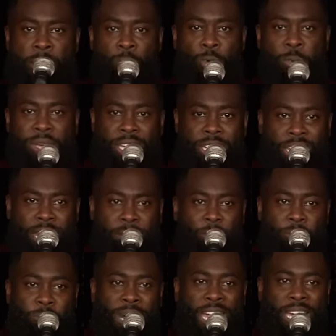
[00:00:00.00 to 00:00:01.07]
We'd be in the
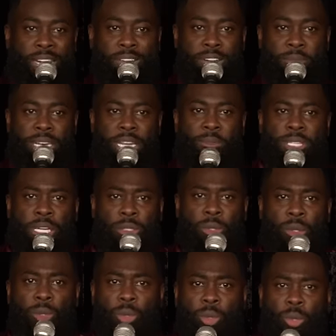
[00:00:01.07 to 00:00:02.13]
neighborhood playing, and my dad was like,
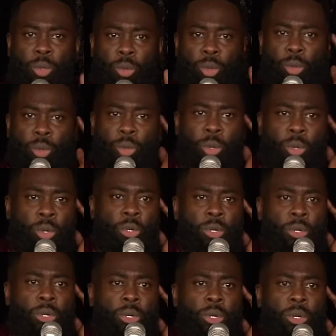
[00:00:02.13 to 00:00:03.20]
do, do, do, do, do, do, do,
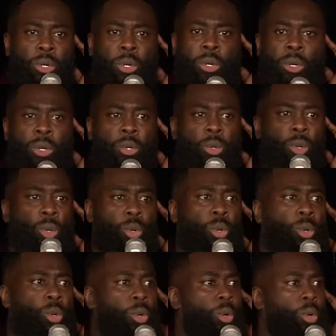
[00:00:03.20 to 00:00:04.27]
do,
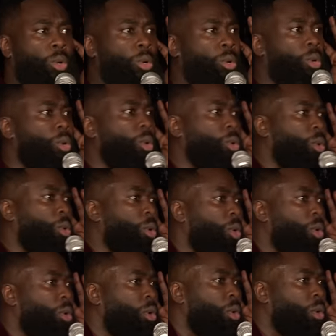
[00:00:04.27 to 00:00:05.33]
do, do, do, do.
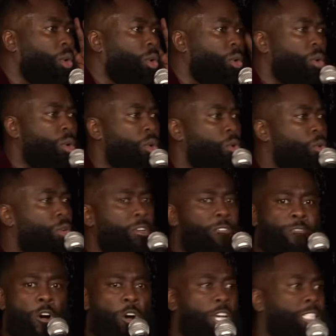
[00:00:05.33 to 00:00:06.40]
Who the
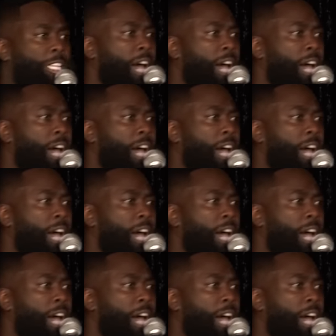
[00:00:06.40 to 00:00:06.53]
fuck is